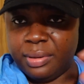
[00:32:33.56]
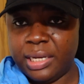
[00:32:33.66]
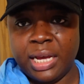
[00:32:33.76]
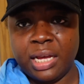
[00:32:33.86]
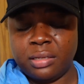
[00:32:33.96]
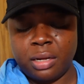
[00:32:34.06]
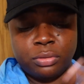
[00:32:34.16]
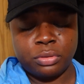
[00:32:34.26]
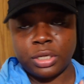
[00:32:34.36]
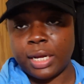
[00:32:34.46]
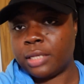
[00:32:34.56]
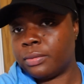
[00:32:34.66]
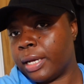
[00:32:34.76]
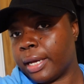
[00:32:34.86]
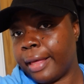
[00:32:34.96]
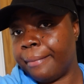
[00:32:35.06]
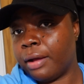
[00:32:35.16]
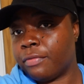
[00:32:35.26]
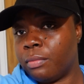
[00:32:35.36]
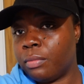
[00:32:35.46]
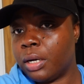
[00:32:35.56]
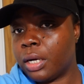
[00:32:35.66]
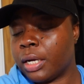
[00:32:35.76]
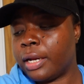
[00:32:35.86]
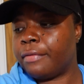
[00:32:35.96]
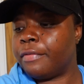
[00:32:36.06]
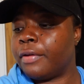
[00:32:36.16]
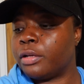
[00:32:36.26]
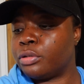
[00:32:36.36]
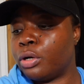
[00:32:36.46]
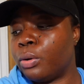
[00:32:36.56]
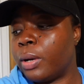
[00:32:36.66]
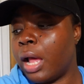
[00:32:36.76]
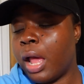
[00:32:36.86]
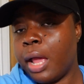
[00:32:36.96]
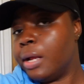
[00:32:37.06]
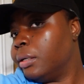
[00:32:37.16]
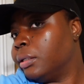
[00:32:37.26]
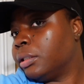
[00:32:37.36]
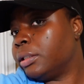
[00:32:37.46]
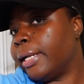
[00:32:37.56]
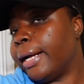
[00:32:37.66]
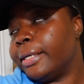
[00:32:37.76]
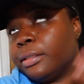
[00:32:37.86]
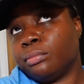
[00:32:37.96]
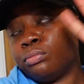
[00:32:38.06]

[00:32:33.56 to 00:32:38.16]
yeah, so I'll talk to you guys when I get back from work and everything. So, good night.